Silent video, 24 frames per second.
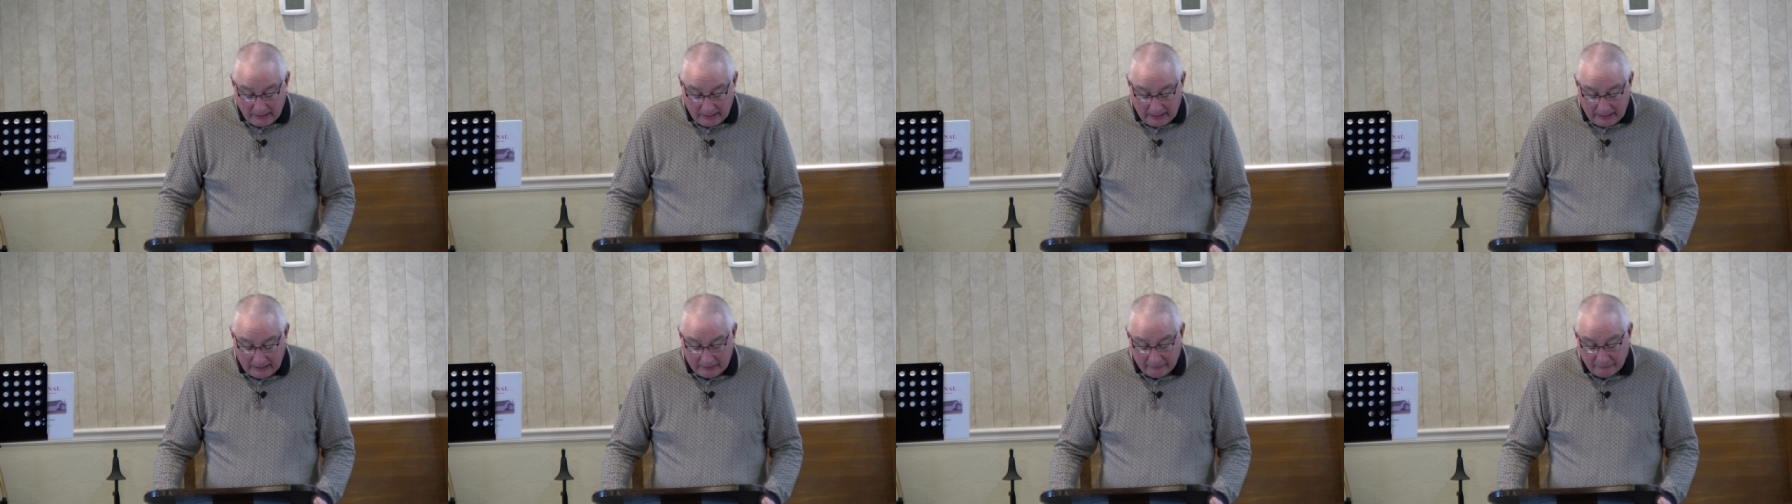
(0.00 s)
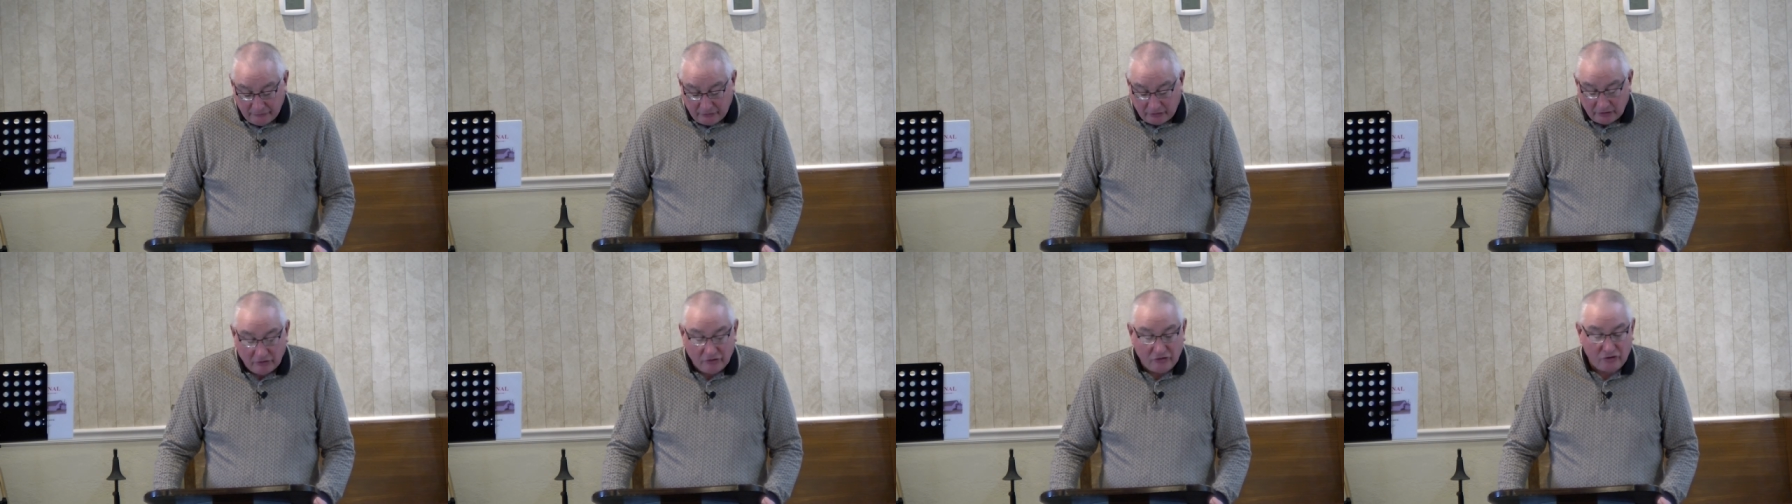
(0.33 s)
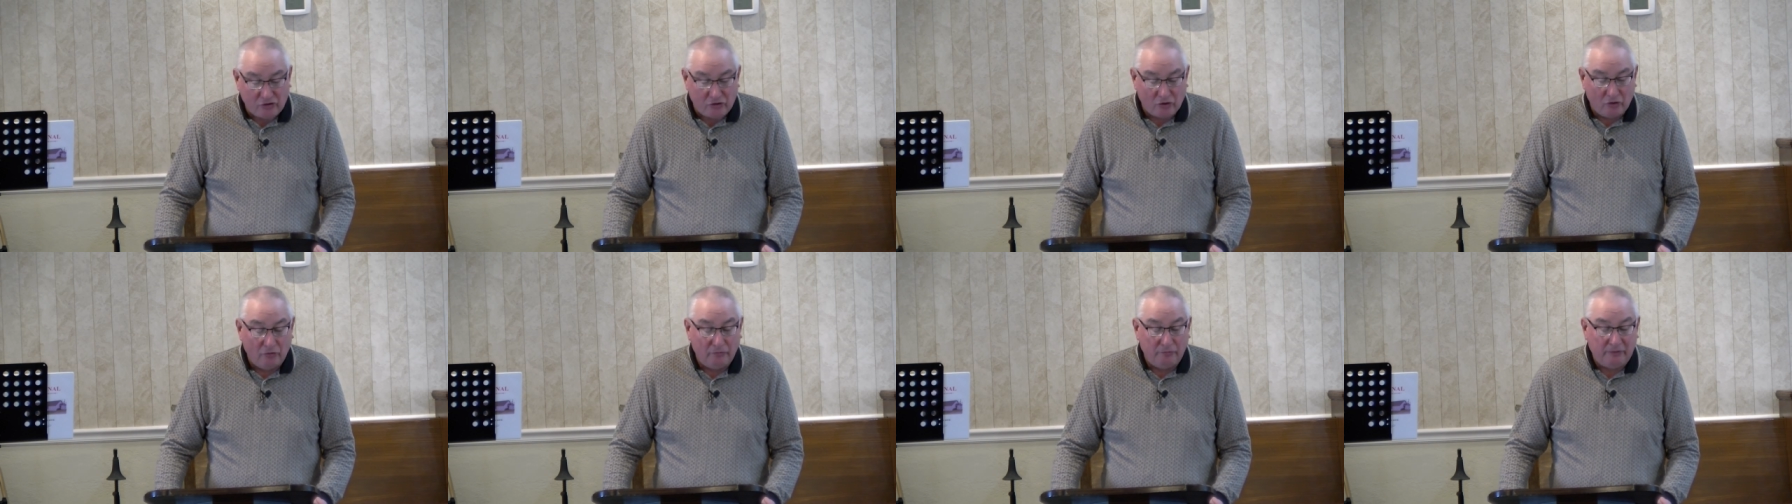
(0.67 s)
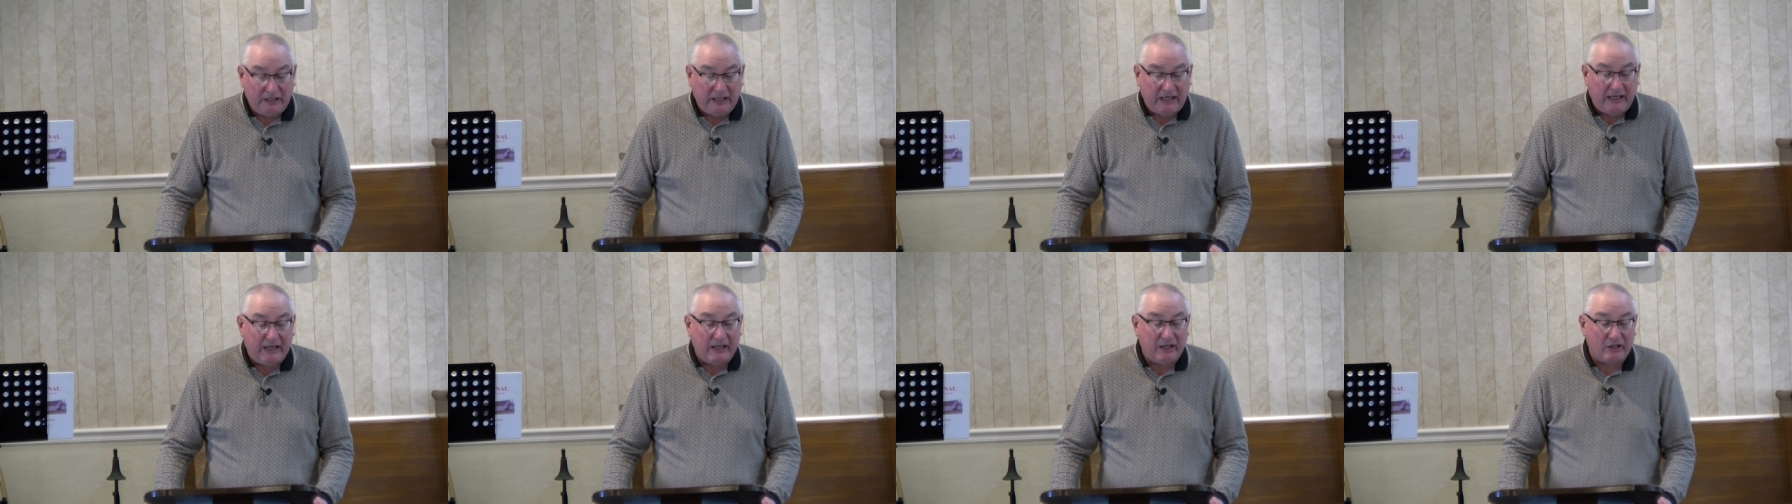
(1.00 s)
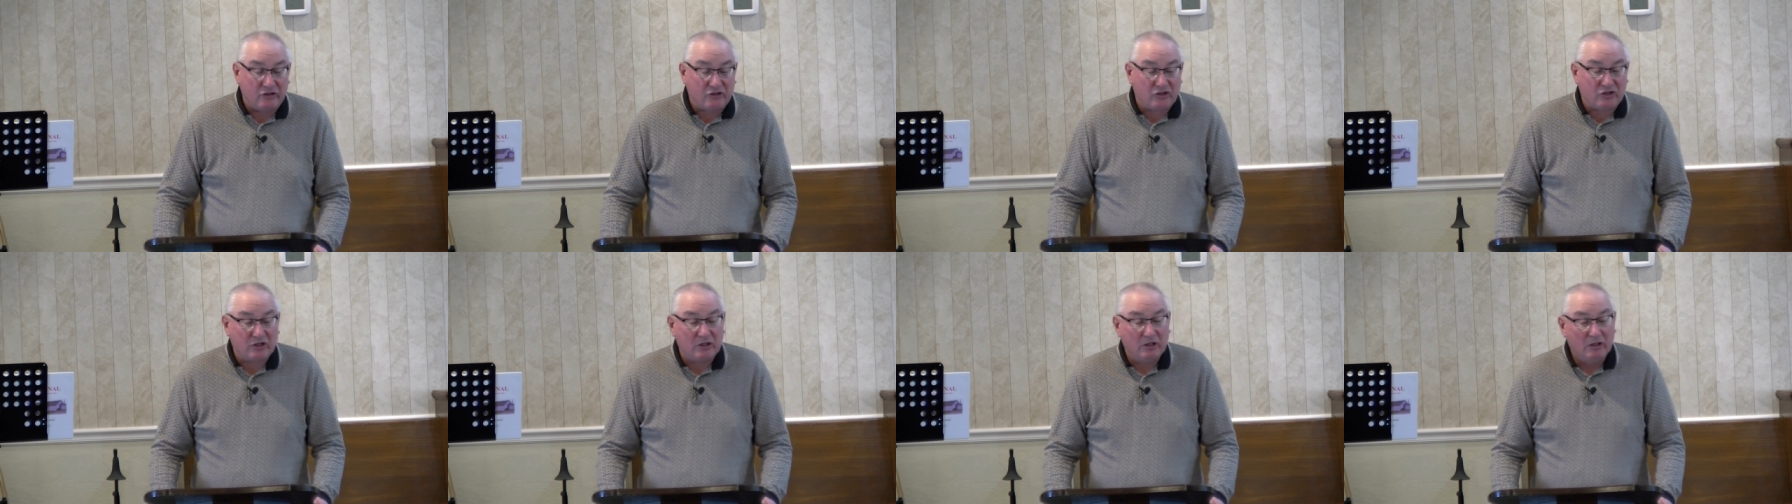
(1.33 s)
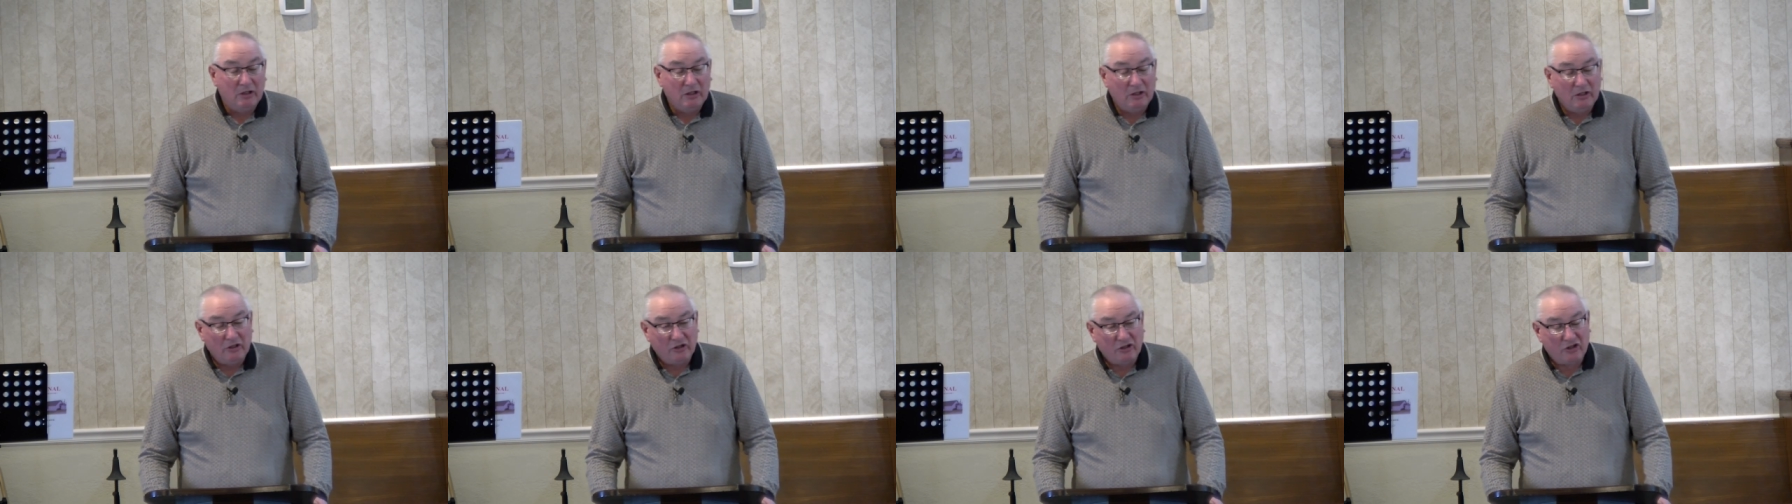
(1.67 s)
have consumed his
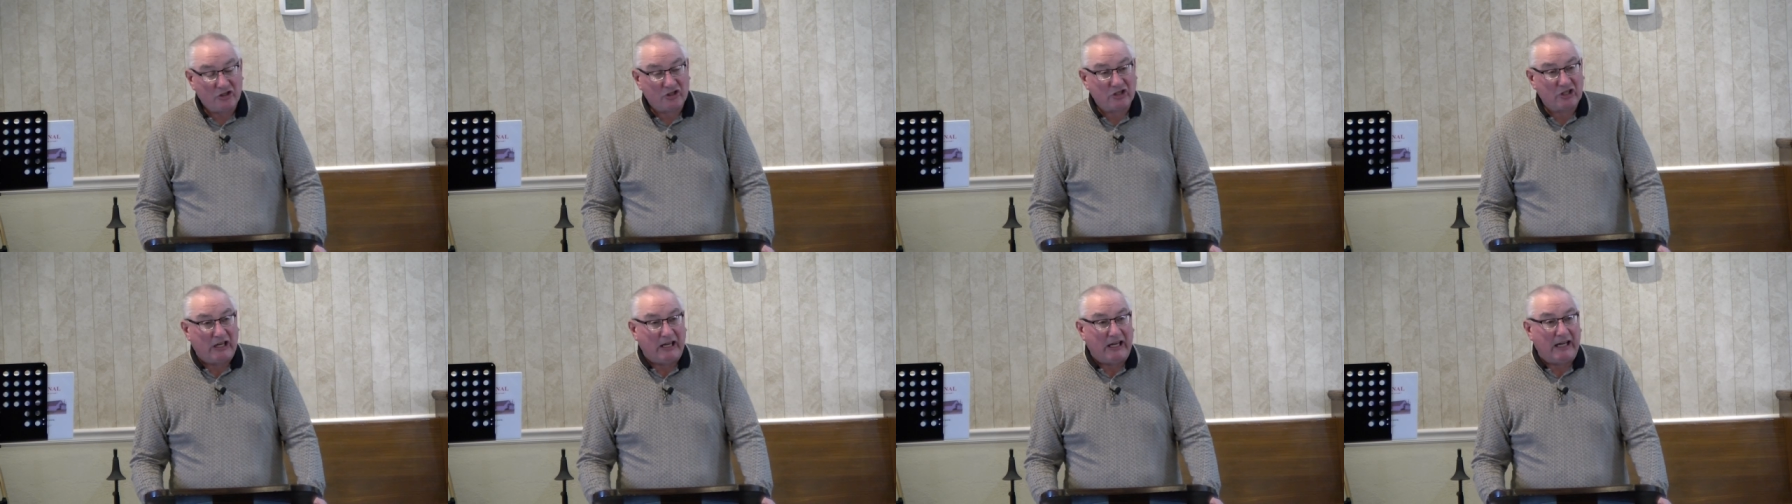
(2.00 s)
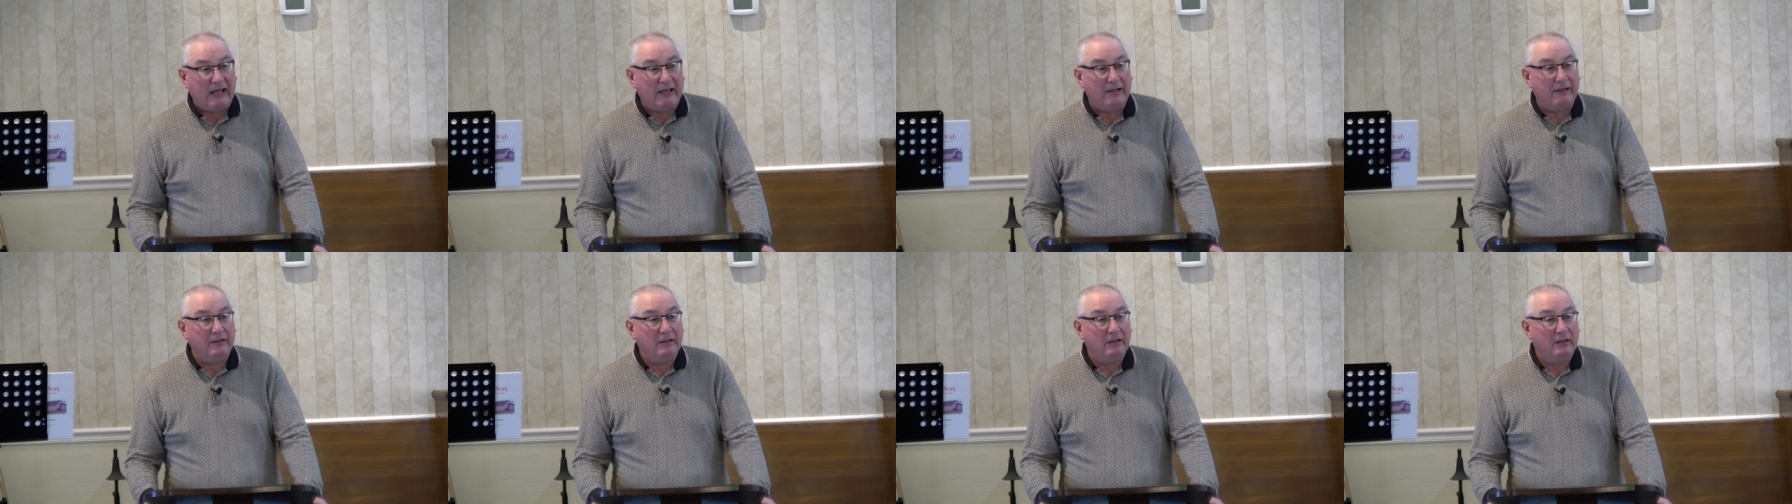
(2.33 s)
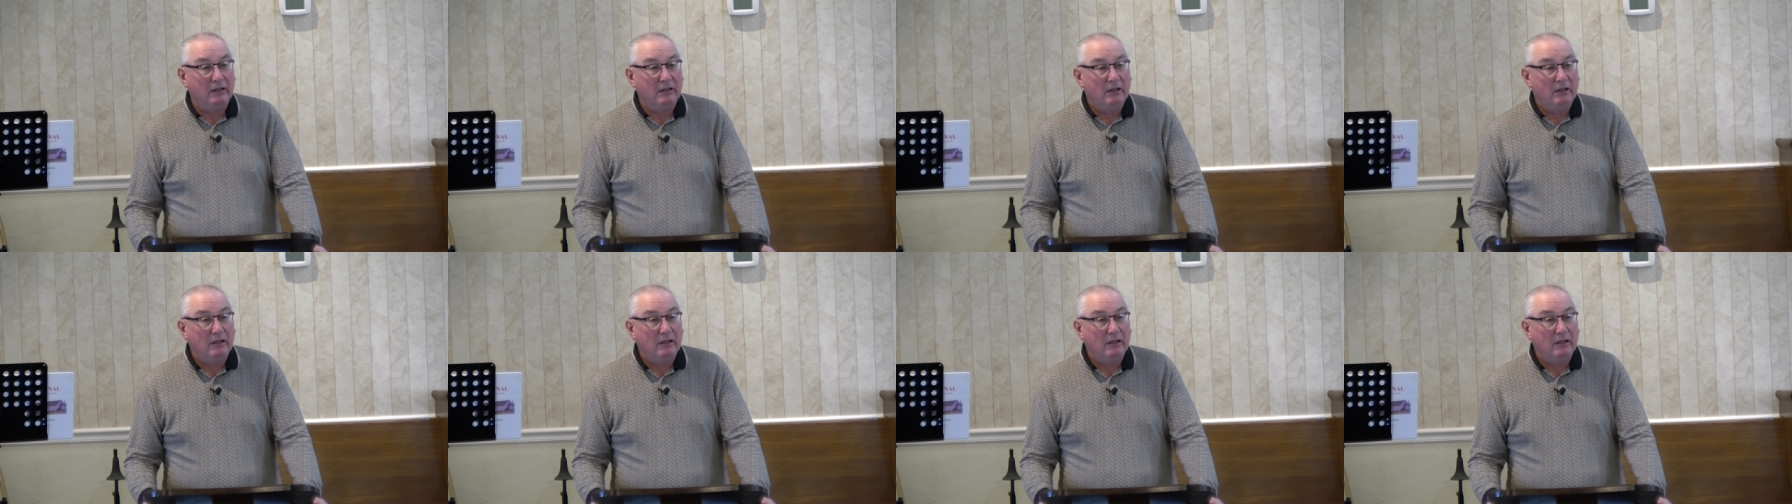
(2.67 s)
sin.